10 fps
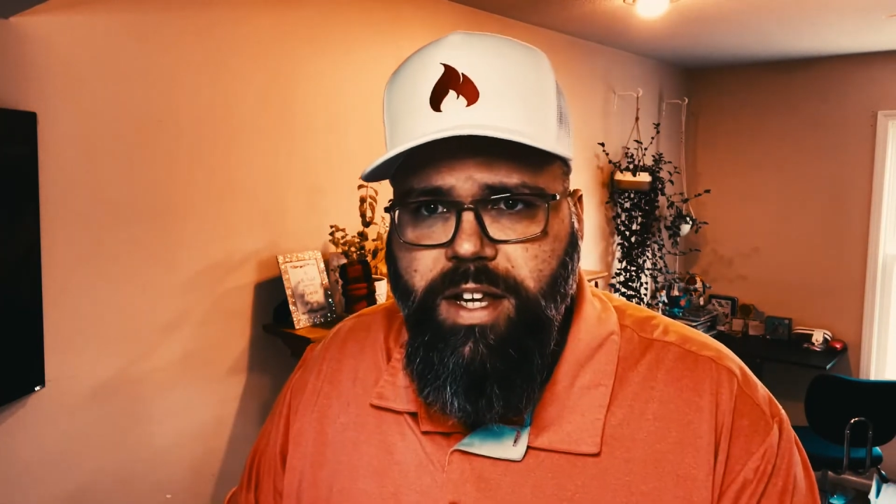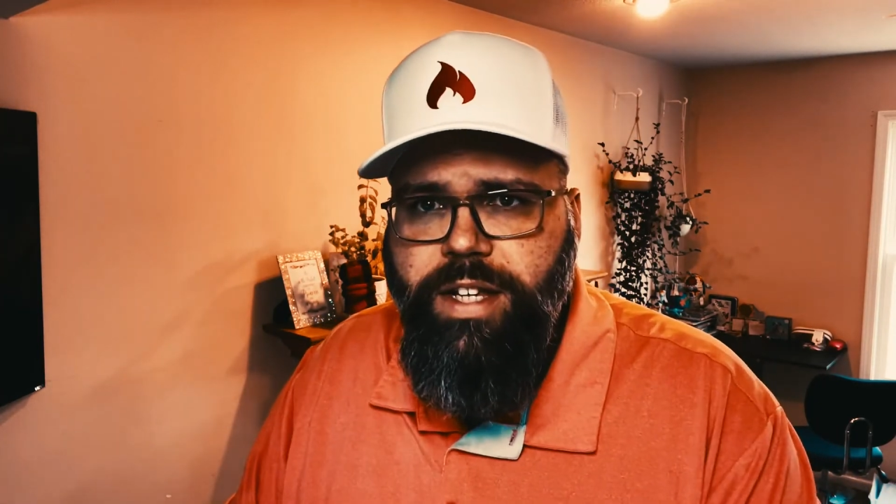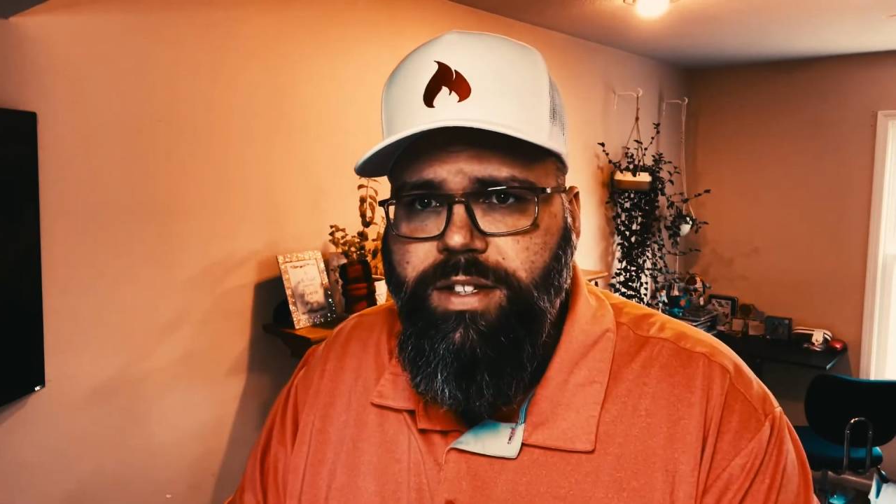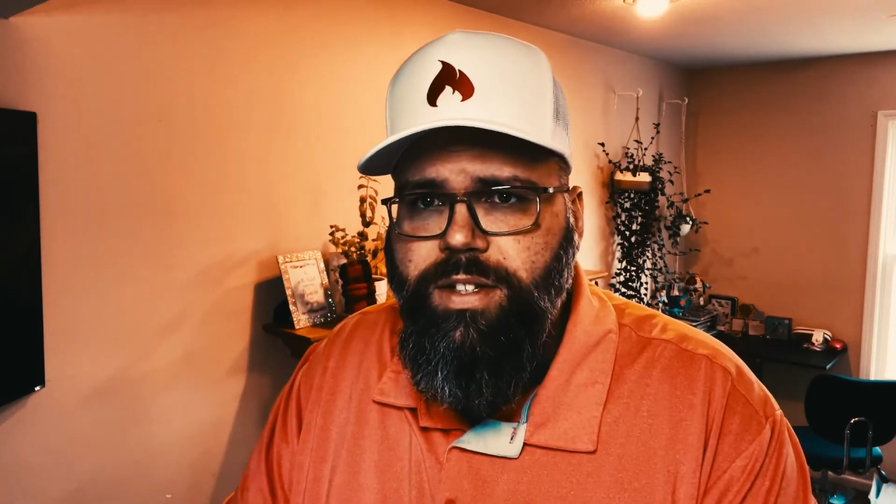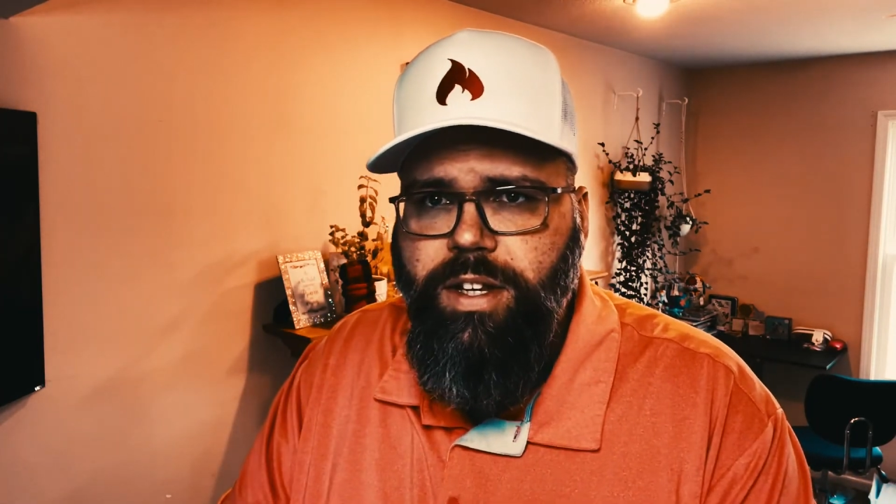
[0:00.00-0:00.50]

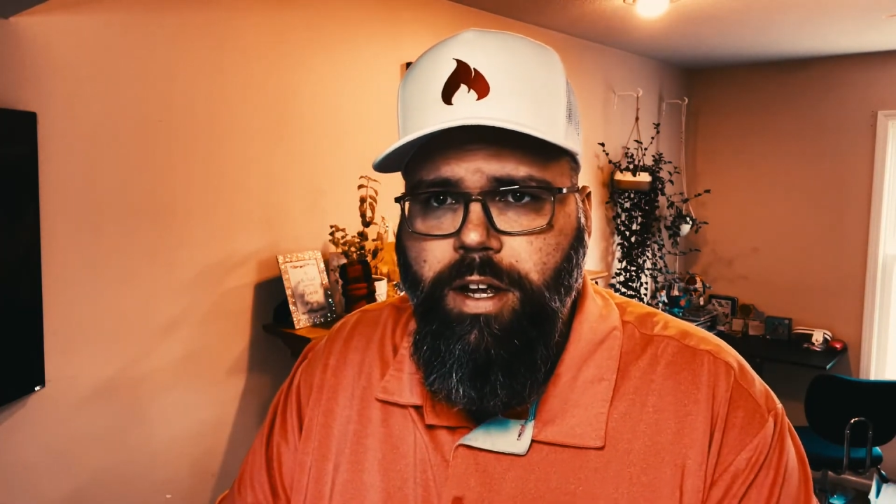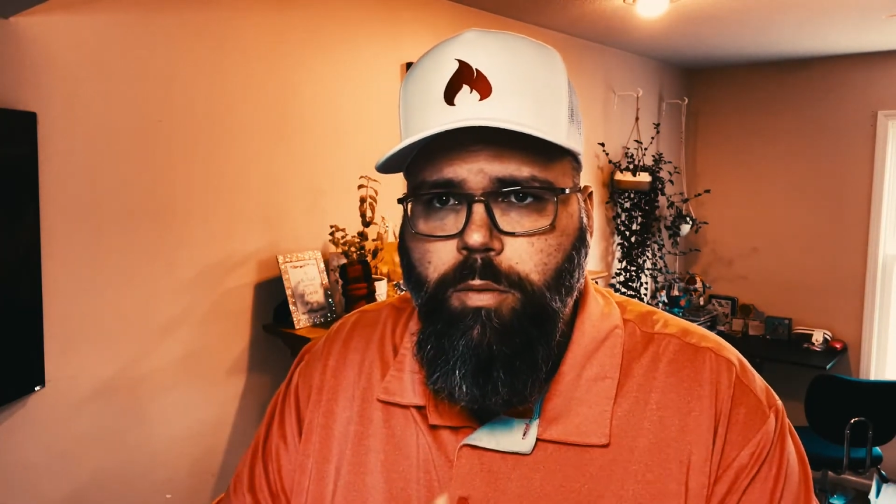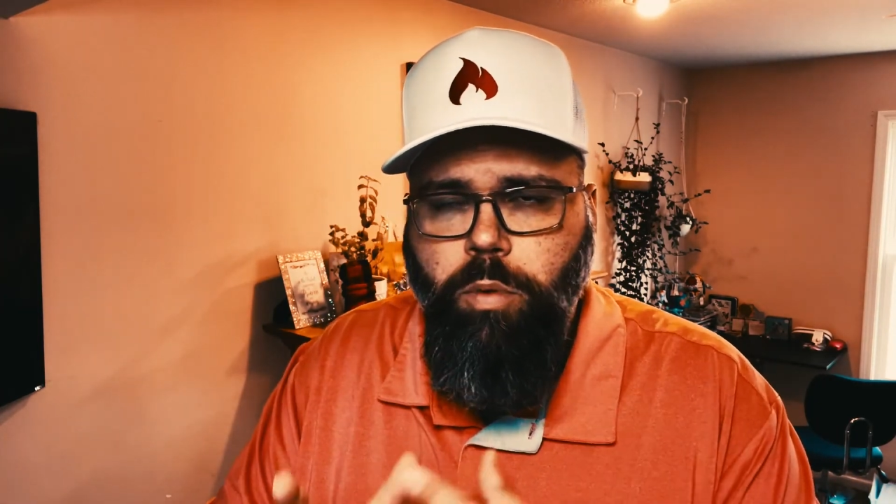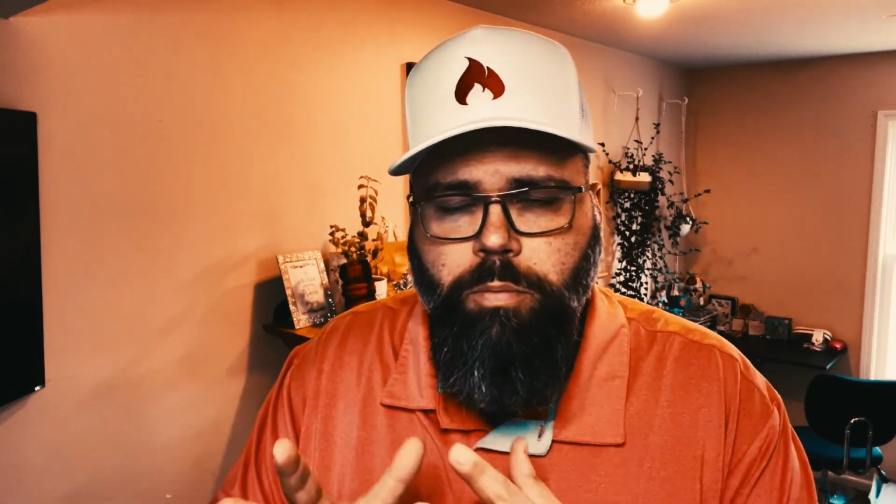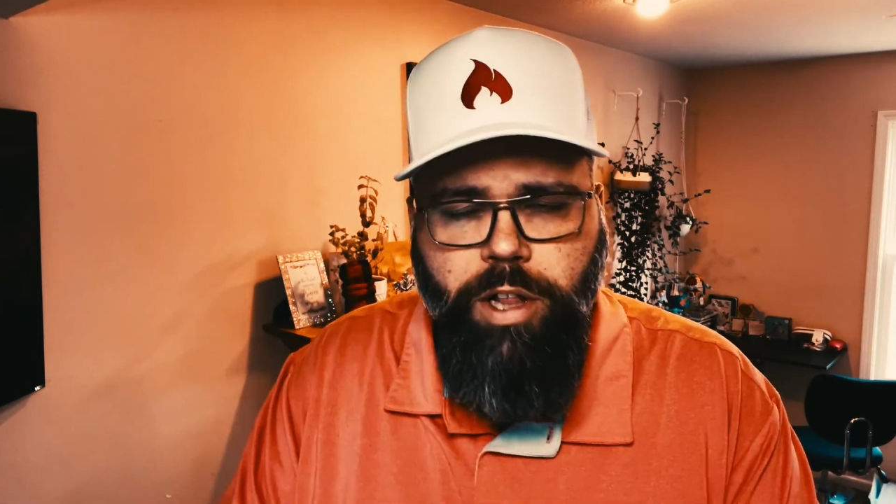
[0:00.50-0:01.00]
is
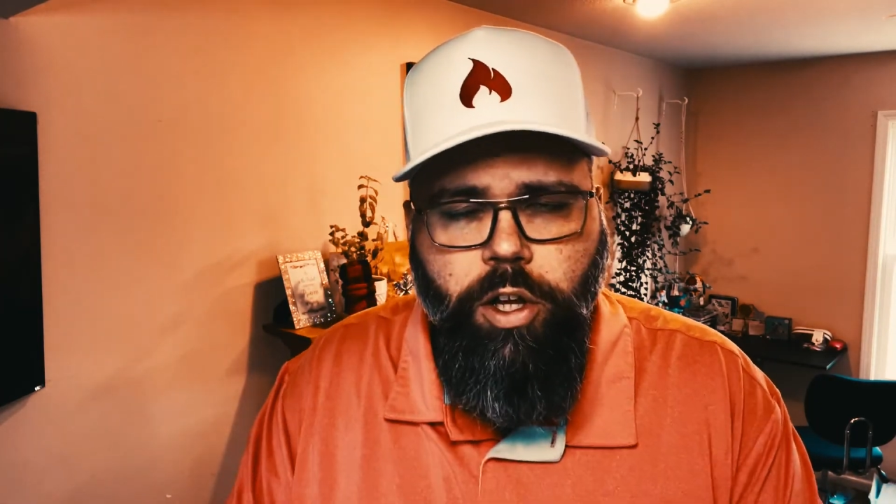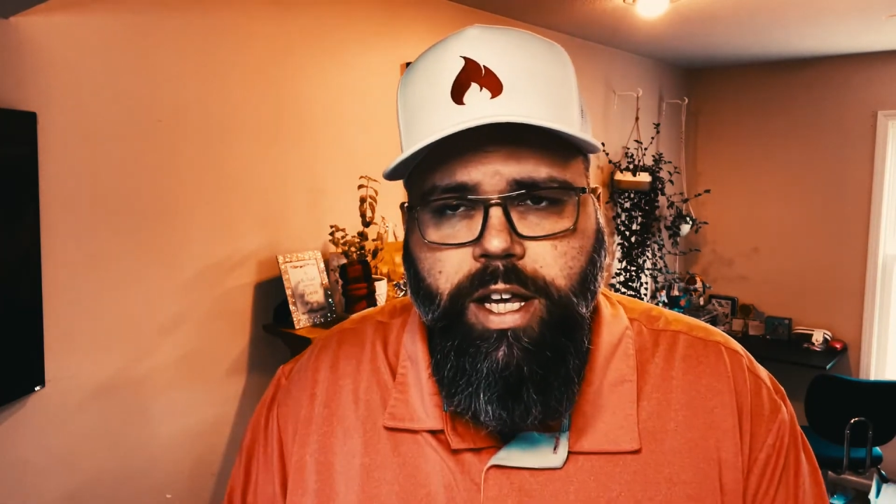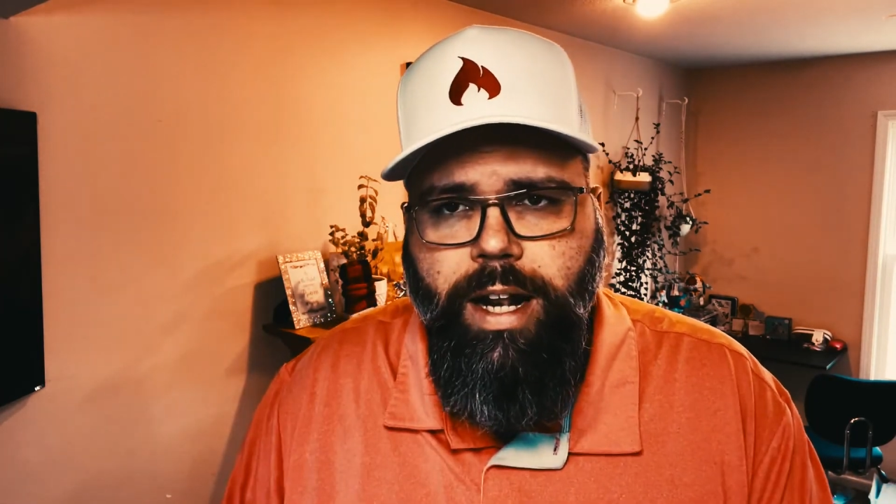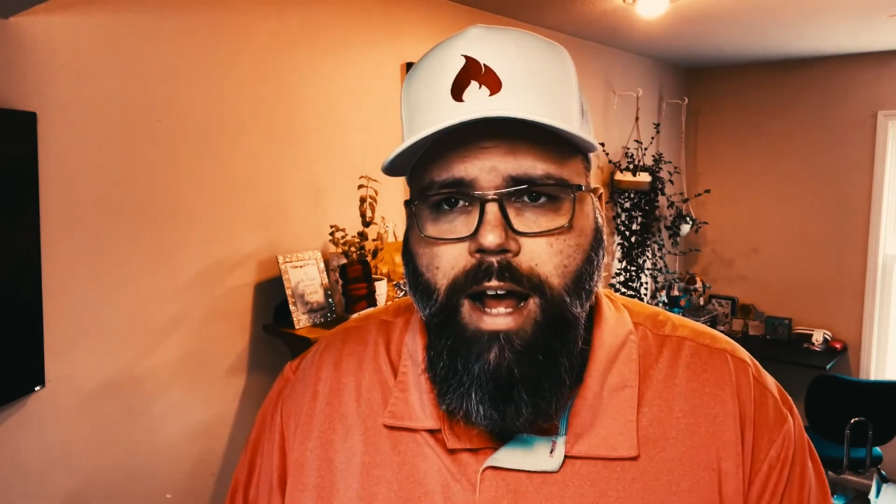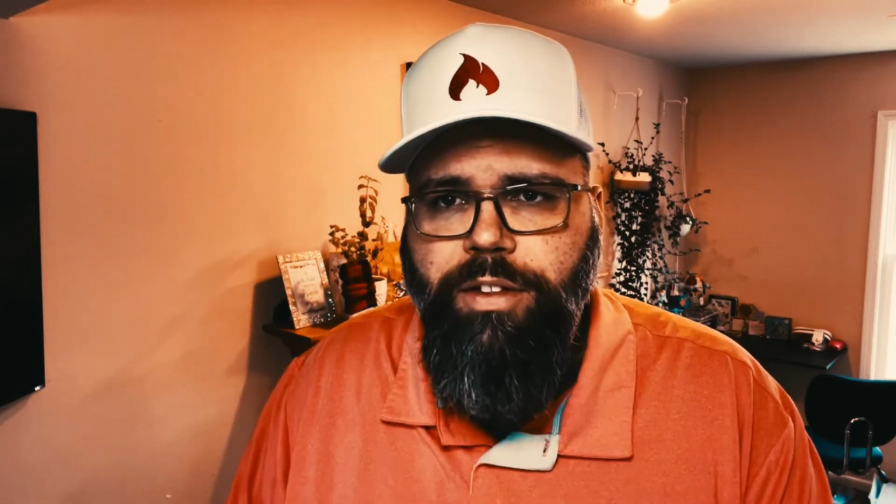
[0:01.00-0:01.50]
when we look
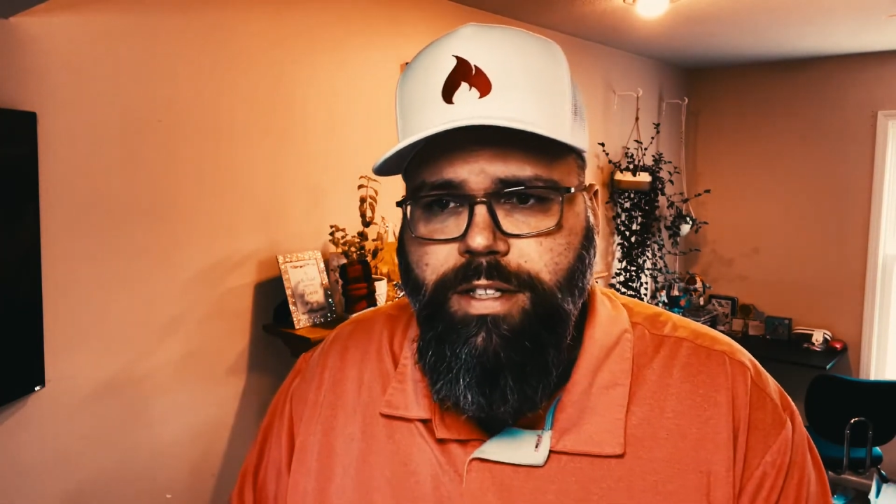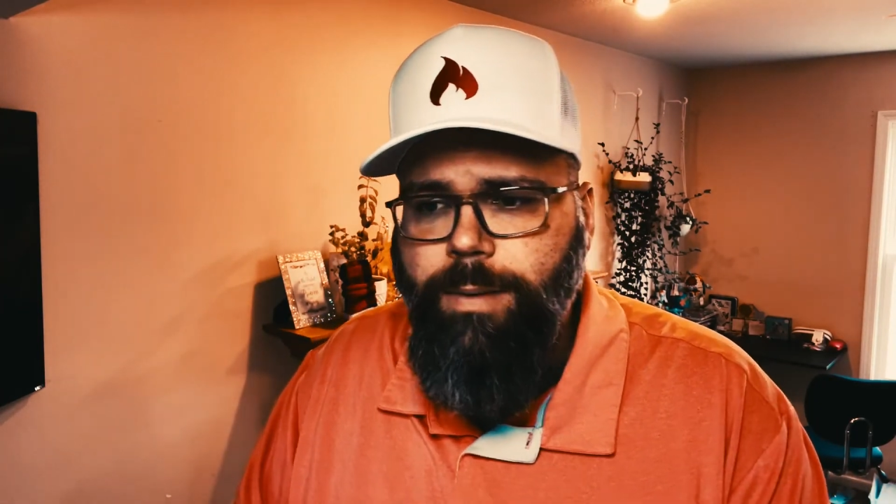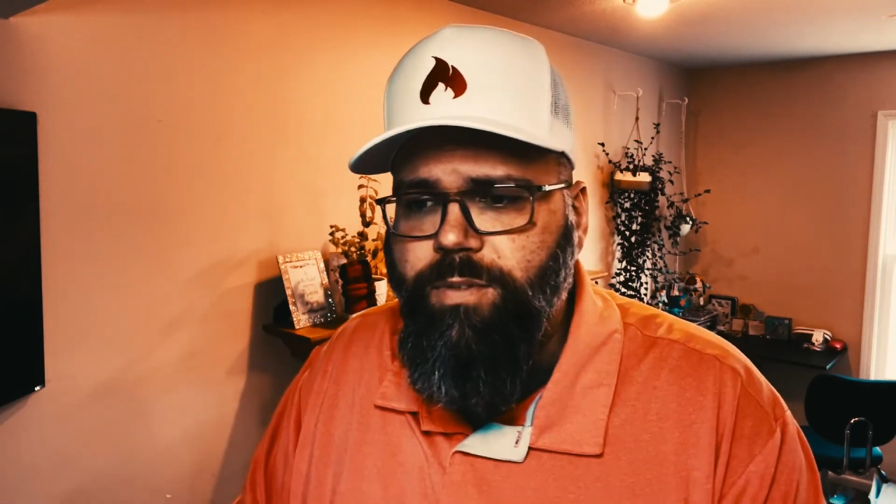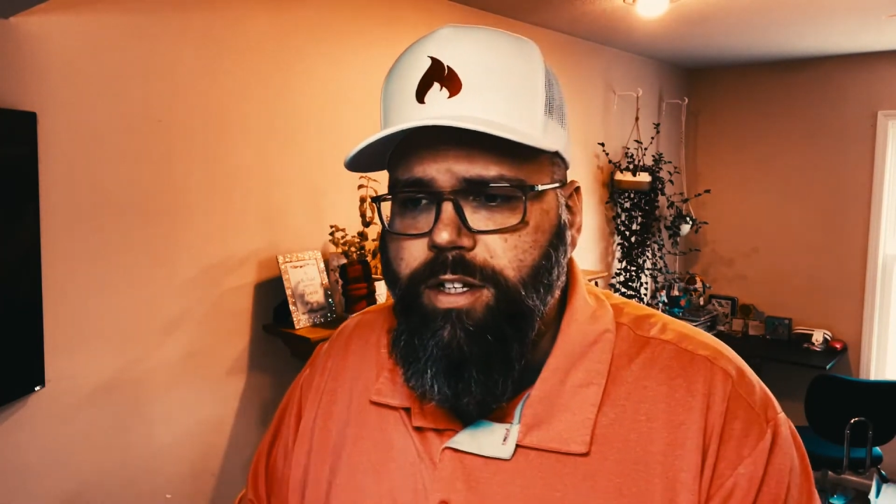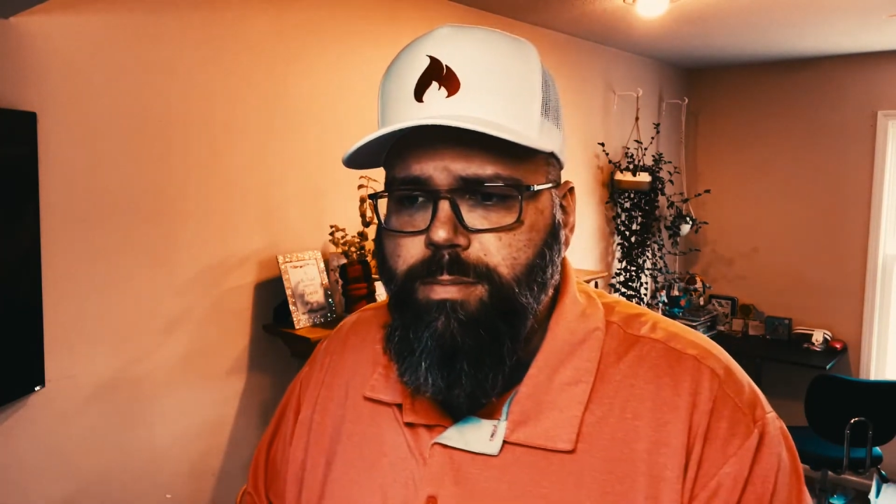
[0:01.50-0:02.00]
at how the
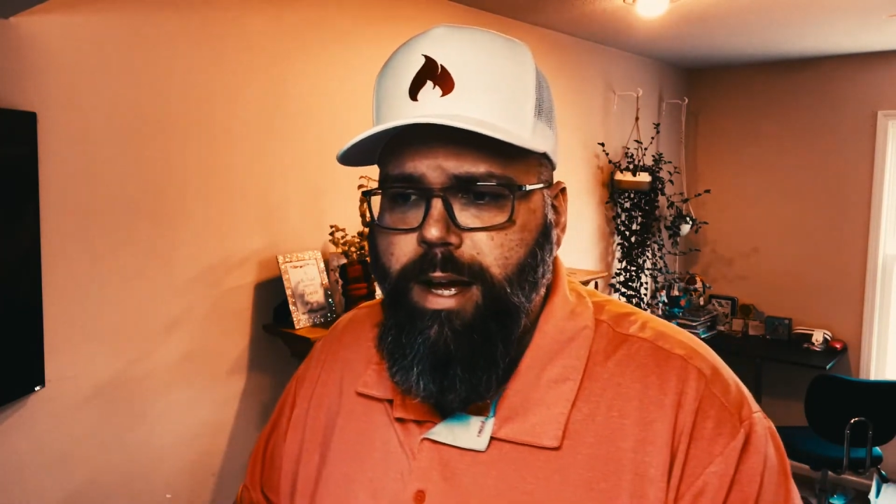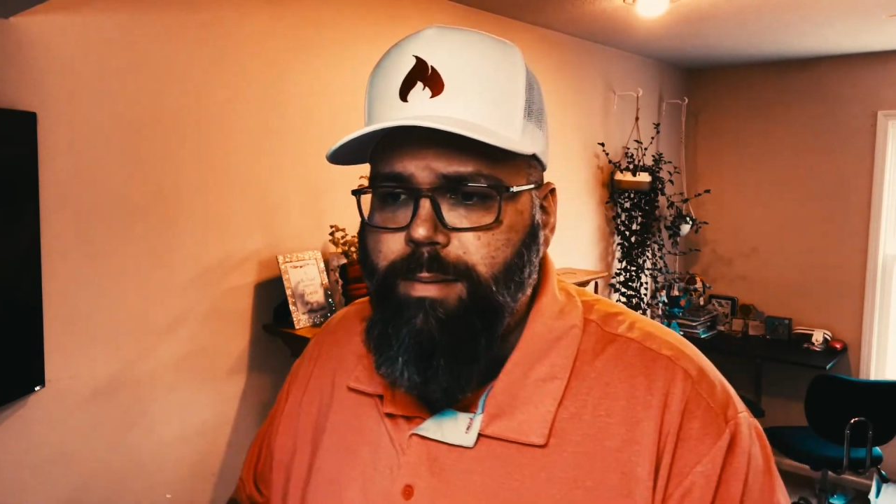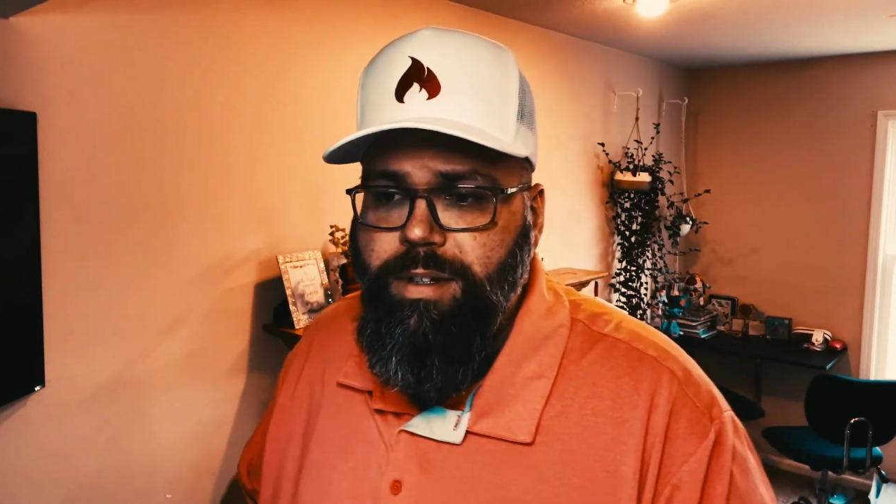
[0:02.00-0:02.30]
team feels about him,